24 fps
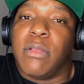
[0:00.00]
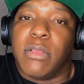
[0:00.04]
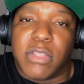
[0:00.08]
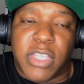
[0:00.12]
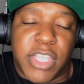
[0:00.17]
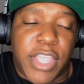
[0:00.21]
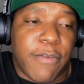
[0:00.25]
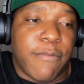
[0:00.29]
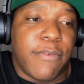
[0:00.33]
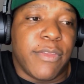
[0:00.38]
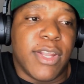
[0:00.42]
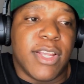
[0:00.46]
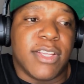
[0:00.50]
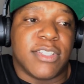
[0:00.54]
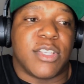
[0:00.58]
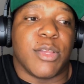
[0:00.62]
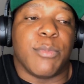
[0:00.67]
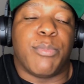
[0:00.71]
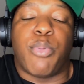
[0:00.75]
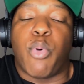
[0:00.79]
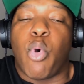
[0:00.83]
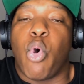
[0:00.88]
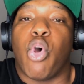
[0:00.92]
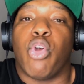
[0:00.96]
Giving us a
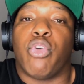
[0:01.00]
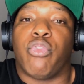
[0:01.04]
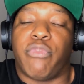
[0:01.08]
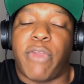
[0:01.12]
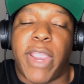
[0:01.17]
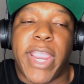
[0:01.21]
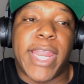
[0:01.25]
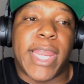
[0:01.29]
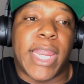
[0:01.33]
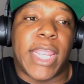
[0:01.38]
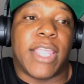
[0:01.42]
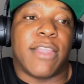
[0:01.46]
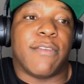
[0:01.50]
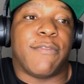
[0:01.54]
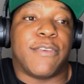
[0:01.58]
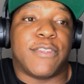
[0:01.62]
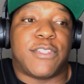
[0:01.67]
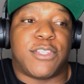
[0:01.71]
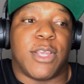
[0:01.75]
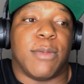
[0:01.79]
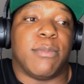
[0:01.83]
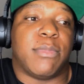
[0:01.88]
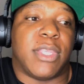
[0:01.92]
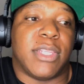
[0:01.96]
poor rating for
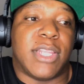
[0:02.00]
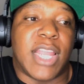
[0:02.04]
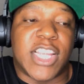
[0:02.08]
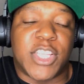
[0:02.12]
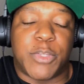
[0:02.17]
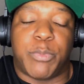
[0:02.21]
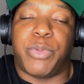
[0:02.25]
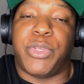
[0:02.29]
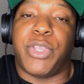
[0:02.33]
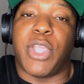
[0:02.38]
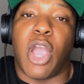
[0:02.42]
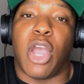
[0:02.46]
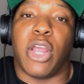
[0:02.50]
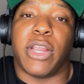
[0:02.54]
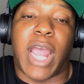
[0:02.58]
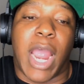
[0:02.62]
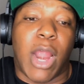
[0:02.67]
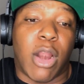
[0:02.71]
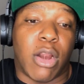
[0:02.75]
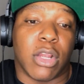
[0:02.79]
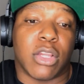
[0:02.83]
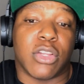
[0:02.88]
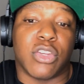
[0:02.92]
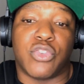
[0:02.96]
something that's beyond
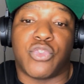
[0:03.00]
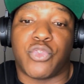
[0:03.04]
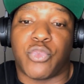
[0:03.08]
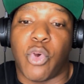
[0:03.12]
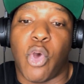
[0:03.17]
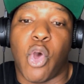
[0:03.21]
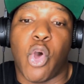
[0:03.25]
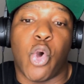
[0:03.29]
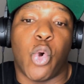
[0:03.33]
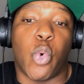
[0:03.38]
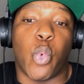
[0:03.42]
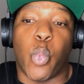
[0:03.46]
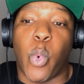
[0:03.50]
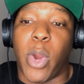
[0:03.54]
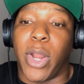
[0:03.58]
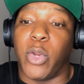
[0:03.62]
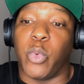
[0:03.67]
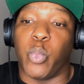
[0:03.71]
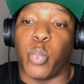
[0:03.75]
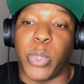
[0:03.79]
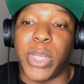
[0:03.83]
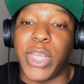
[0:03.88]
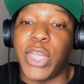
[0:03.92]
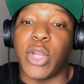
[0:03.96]
our control
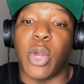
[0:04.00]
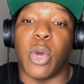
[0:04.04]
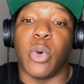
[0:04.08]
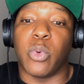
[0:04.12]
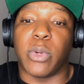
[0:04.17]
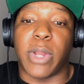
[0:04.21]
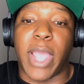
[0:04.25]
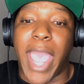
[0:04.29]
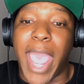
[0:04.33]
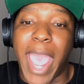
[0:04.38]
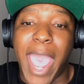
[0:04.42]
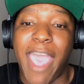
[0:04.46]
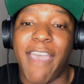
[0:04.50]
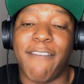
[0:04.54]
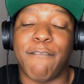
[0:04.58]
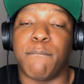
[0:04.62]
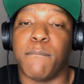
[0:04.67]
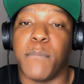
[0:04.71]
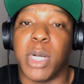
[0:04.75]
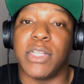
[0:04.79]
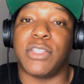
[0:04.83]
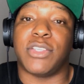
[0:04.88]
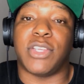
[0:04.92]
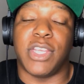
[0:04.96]
when we don't have
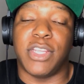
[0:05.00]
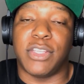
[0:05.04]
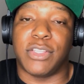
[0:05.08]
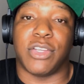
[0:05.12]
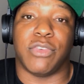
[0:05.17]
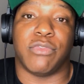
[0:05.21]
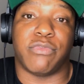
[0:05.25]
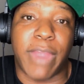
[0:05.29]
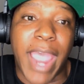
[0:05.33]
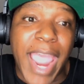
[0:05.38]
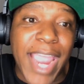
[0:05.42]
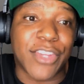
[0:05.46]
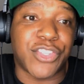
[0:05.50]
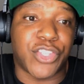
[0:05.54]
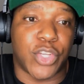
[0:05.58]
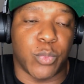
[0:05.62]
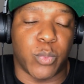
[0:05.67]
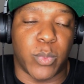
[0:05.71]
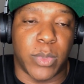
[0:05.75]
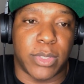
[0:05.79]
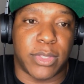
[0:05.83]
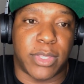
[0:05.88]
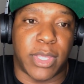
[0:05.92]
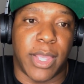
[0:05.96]
much interaction
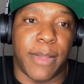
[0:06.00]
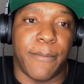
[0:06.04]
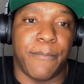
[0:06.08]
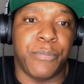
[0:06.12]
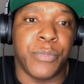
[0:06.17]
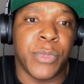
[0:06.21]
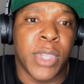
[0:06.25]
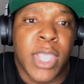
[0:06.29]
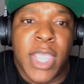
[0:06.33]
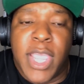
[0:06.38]
with them.